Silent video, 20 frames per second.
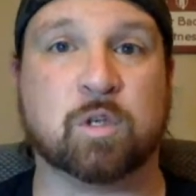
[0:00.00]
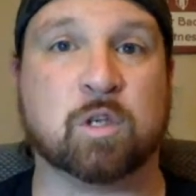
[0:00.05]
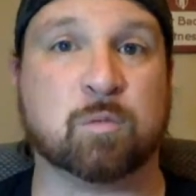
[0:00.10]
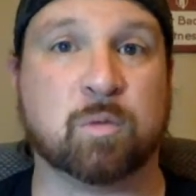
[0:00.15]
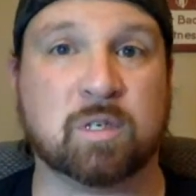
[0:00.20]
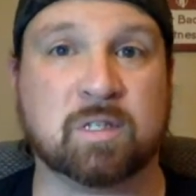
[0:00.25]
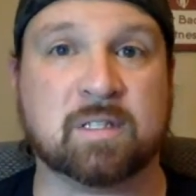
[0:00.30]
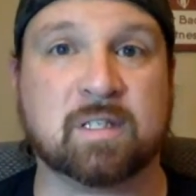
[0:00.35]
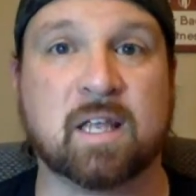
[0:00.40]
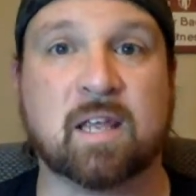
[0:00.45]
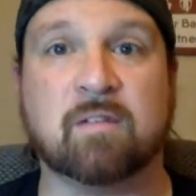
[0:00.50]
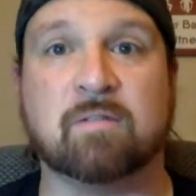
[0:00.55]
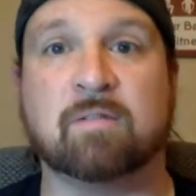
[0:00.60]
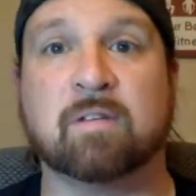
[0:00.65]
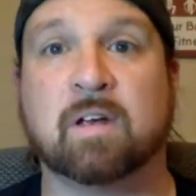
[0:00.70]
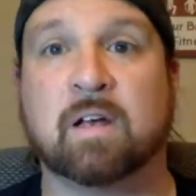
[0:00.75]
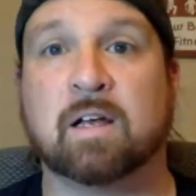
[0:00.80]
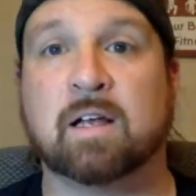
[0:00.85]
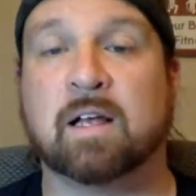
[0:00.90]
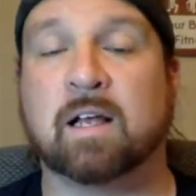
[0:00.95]
we can be safe,
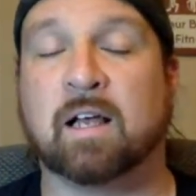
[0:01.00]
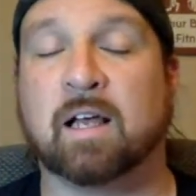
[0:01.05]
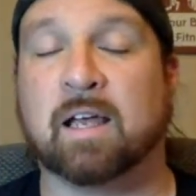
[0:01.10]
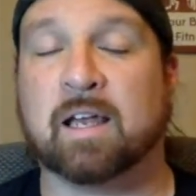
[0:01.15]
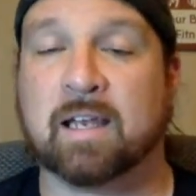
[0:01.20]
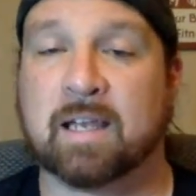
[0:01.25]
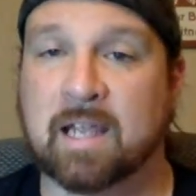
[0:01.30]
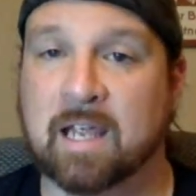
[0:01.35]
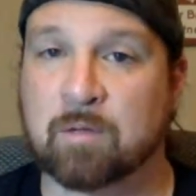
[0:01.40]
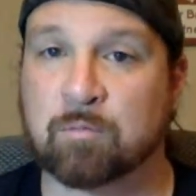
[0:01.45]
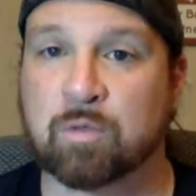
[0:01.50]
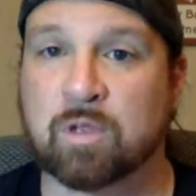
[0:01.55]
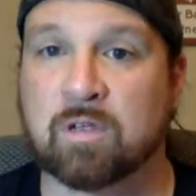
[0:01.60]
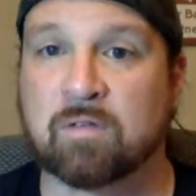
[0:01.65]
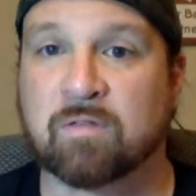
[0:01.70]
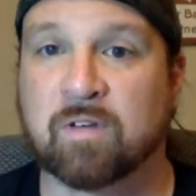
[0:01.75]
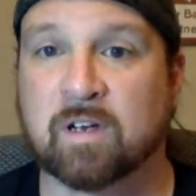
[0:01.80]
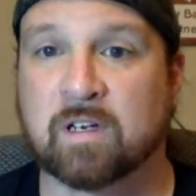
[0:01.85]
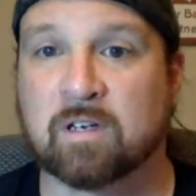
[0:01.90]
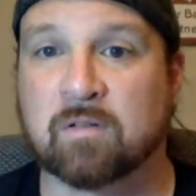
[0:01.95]
and again, be
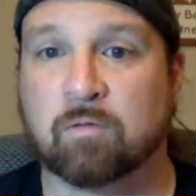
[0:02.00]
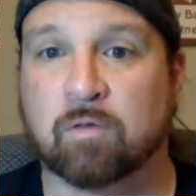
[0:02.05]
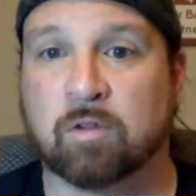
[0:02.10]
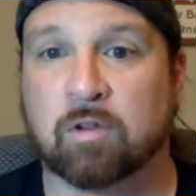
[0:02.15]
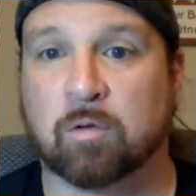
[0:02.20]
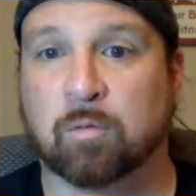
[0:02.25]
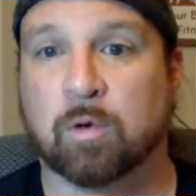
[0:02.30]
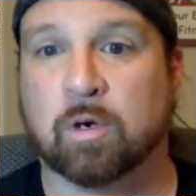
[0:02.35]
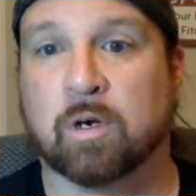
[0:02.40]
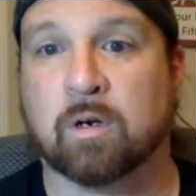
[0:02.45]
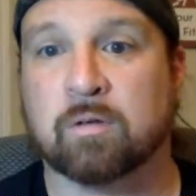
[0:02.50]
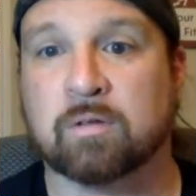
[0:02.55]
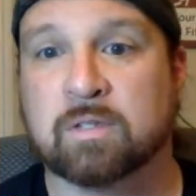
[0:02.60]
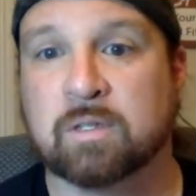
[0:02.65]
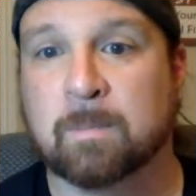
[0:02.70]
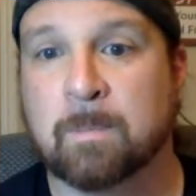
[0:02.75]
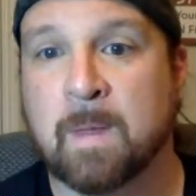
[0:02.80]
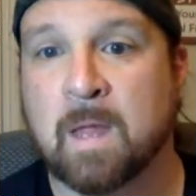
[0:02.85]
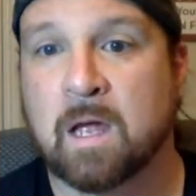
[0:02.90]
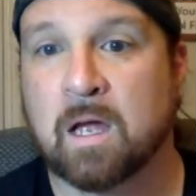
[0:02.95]
effective with our
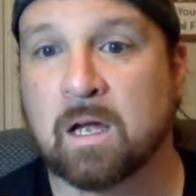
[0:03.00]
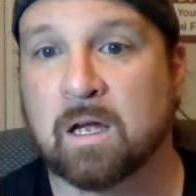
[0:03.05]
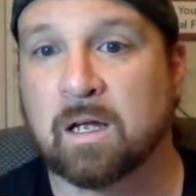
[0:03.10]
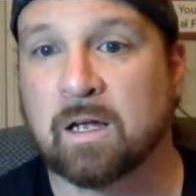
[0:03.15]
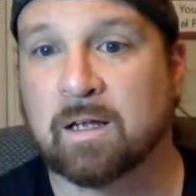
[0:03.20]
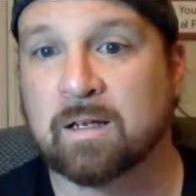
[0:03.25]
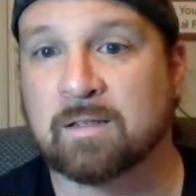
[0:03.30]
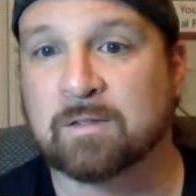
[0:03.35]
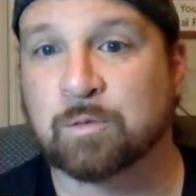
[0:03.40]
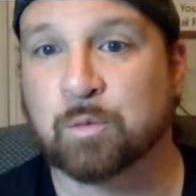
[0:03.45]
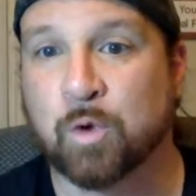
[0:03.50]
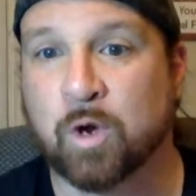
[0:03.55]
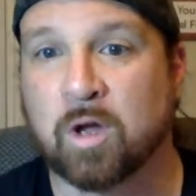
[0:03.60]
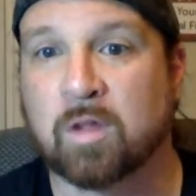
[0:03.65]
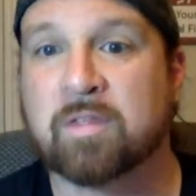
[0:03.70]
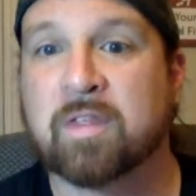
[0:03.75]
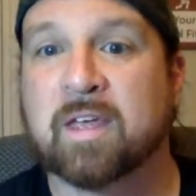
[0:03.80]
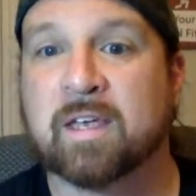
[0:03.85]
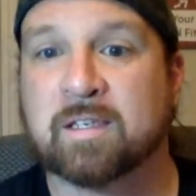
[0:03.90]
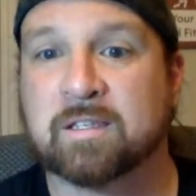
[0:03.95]
workouts as well.
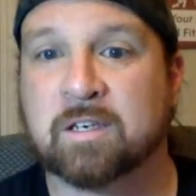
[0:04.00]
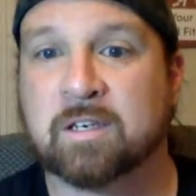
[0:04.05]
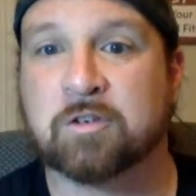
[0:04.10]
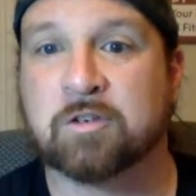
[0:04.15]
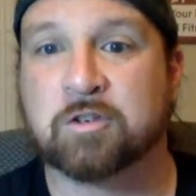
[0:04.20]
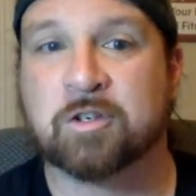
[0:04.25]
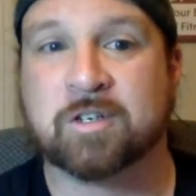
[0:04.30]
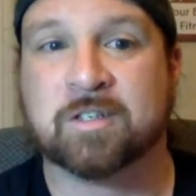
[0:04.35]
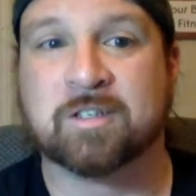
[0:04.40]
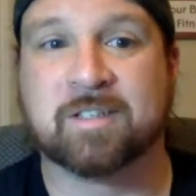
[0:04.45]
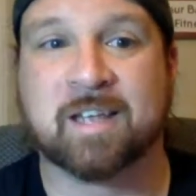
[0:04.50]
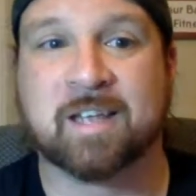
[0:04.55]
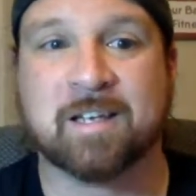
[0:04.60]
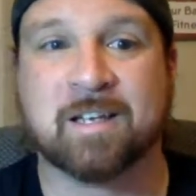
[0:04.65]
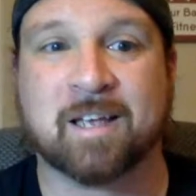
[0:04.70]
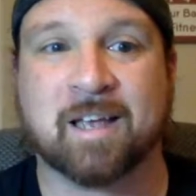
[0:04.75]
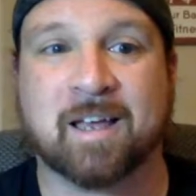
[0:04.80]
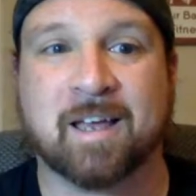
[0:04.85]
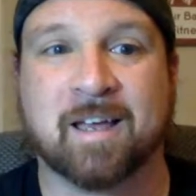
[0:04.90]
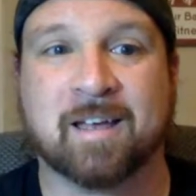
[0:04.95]
Thanks, Andreas.
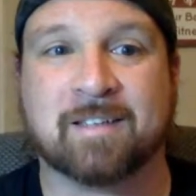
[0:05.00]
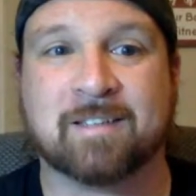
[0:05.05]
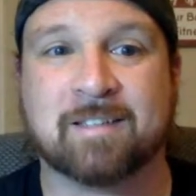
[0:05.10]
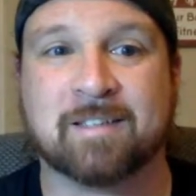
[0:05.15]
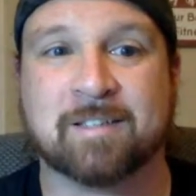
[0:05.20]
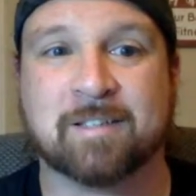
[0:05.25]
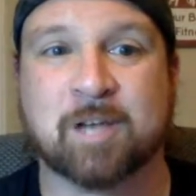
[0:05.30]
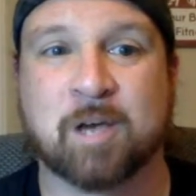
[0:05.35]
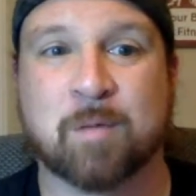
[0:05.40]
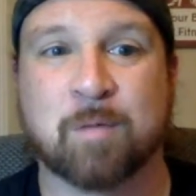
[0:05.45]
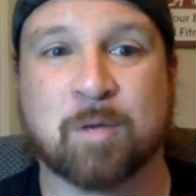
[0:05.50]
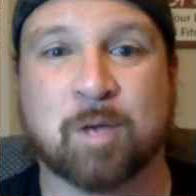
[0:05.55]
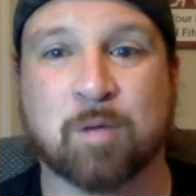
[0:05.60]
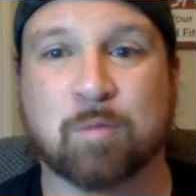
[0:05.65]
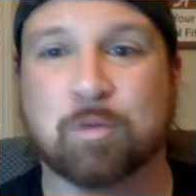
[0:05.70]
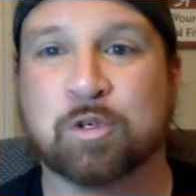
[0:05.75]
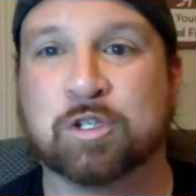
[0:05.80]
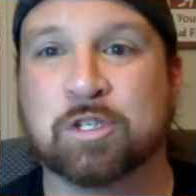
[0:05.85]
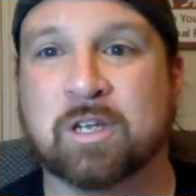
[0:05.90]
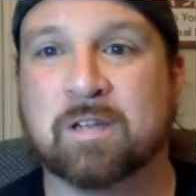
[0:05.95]
Excellent topic. I
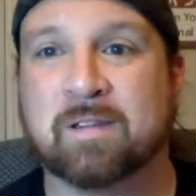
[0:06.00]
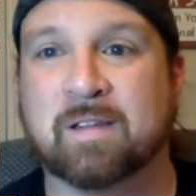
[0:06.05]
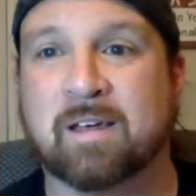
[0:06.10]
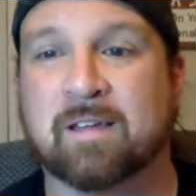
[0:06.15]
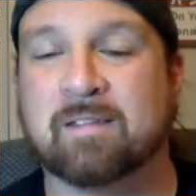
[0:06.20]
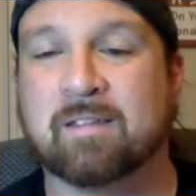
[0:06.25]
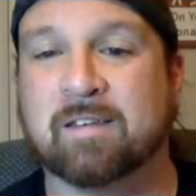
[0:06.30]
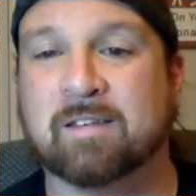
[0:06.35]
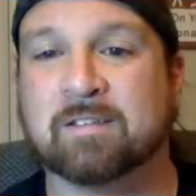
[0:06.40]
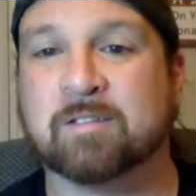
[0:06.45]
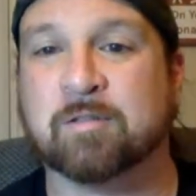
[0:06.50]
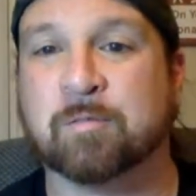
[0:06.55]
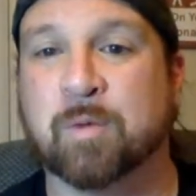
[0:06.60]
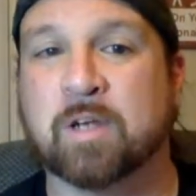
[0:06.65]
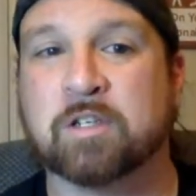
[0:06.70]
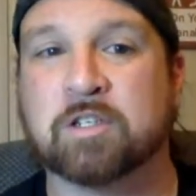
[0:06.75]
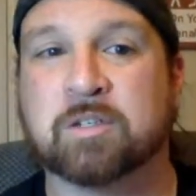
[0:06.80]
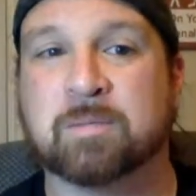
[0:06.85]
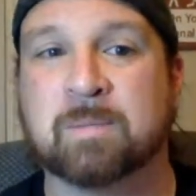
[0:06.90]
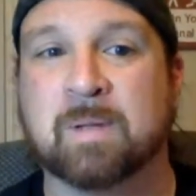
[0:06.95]
appreciate that. Thanks so
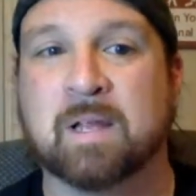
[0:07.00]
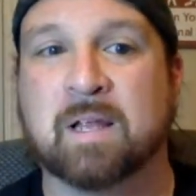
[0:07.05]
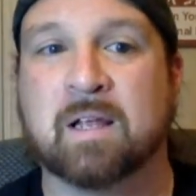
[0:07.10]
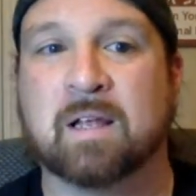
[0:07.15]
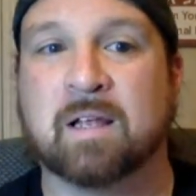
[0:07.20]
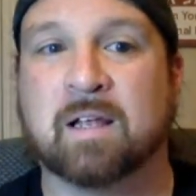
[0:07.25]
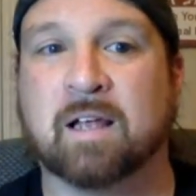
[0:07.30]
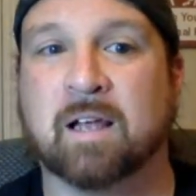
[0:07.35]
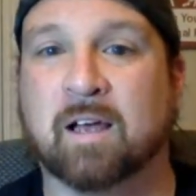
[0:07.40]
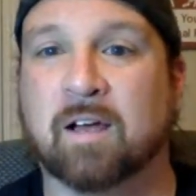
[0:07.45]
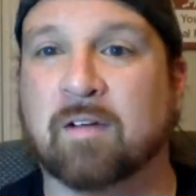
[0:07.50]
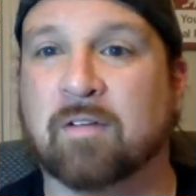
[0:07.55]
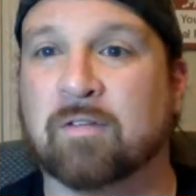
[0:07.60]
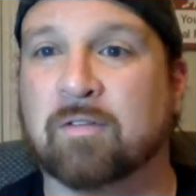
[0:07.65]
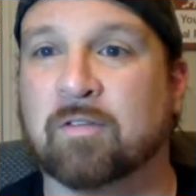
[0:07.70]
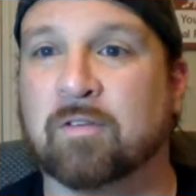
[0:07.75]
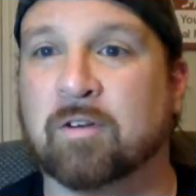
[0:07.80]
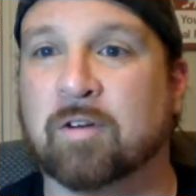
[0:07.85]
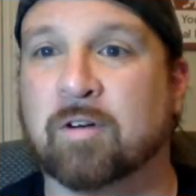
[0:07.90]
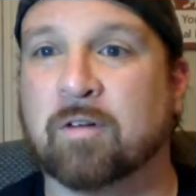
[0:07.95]
much
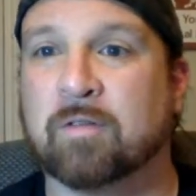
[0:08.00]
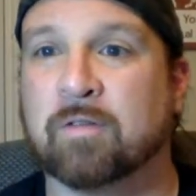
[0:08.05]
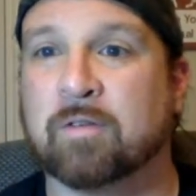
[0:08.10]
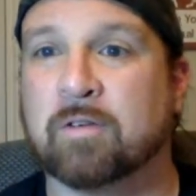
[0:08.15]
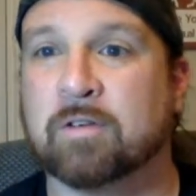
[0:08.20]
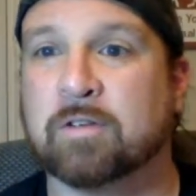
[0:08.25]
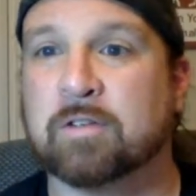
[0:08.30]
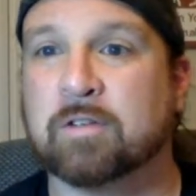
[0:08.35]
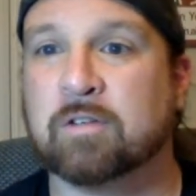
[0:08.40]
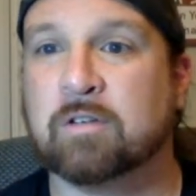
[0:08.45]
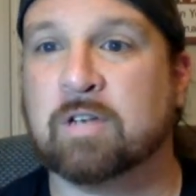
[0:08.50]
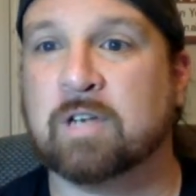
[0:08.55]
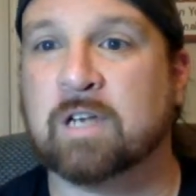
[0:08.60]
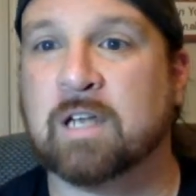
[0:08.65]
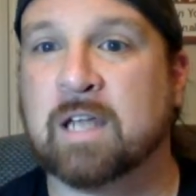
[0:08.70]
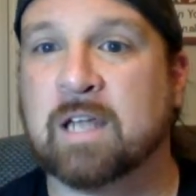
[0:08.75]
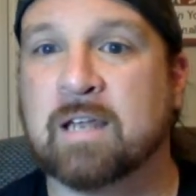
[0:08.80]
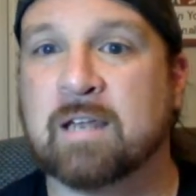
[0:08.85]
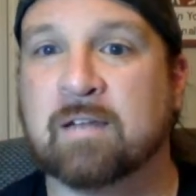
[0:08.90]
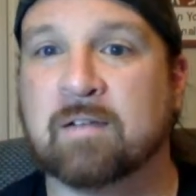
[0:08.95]
for tuning
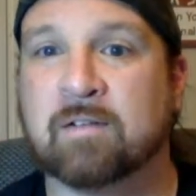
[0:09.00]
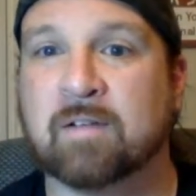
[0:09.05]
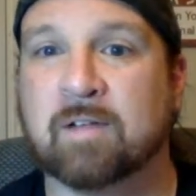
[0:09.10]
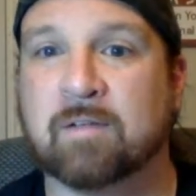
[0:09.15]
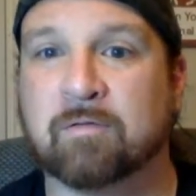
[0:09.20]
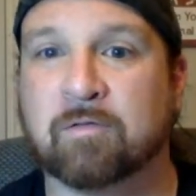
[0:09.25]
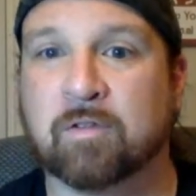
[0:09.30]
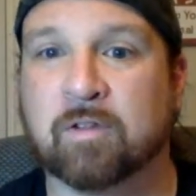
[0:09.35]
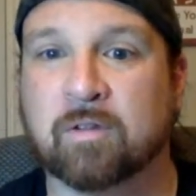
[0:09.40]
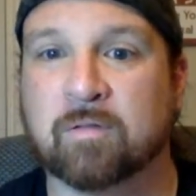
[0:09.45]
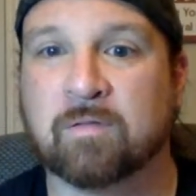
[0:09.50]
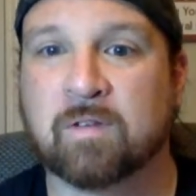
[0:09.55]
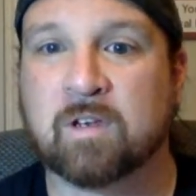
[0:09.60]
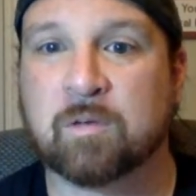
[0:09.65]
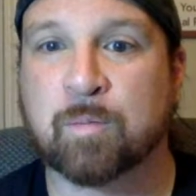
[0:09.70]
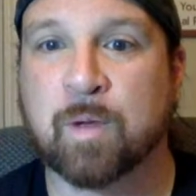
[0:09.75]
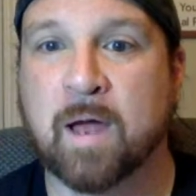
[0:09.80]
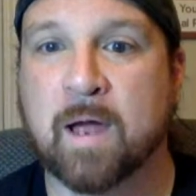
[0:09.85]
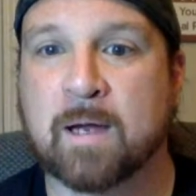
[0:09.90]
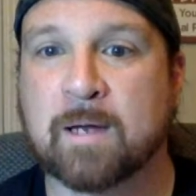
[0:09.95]
in and for the
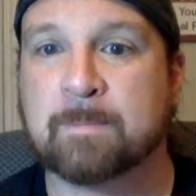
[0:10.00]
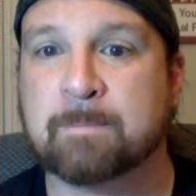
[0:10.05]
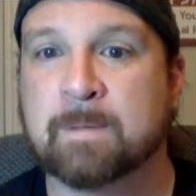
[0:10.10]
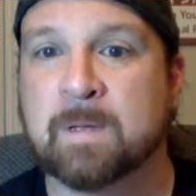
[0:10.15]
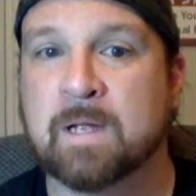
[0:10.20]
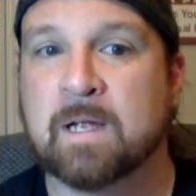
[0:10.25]
feedback.